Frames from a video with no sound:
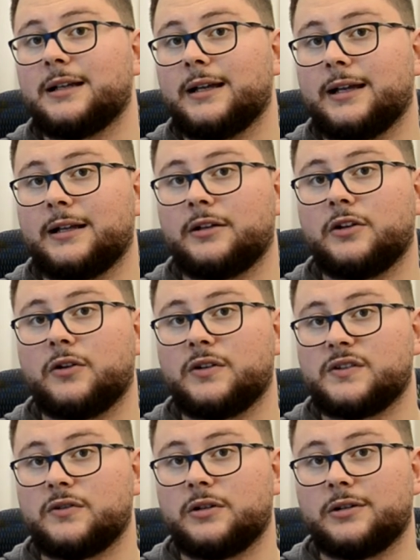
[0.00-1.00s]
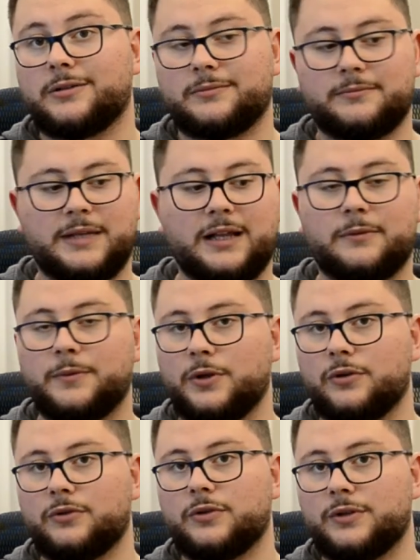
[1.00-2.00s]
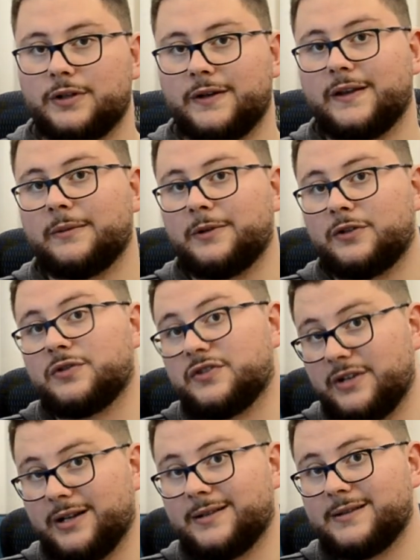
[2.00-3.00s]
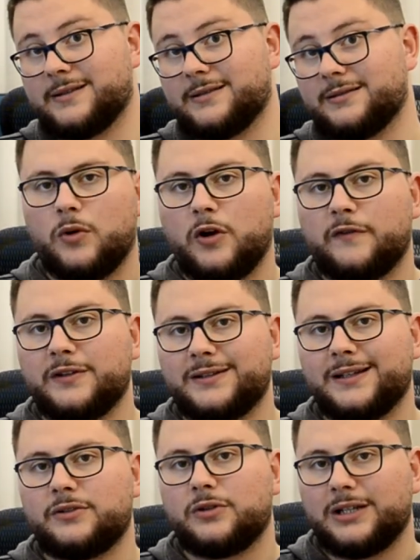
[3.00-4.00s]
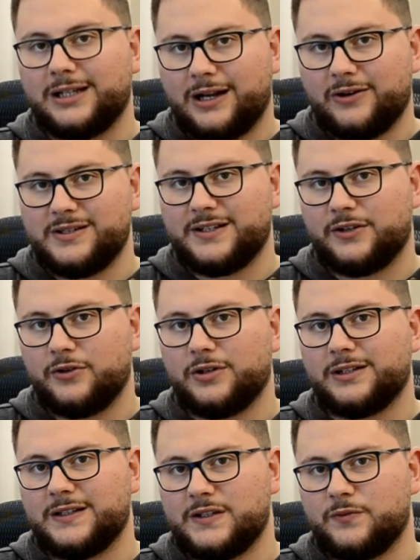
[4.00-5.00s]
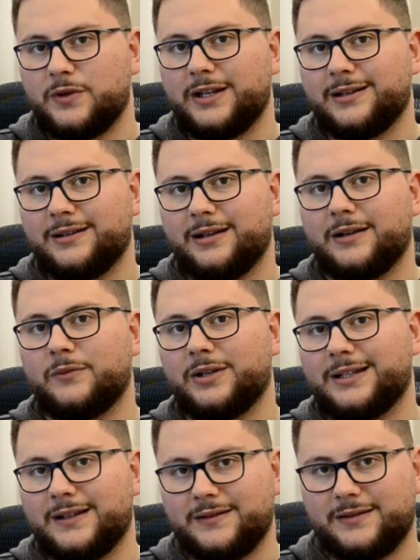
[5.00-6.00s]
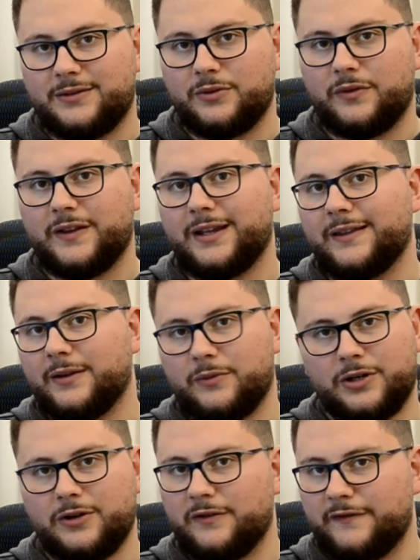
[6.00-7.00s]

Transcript: and it's going to help you to turn them into strengths. We often tend to let our insecurities win, and we tend to think that we're going to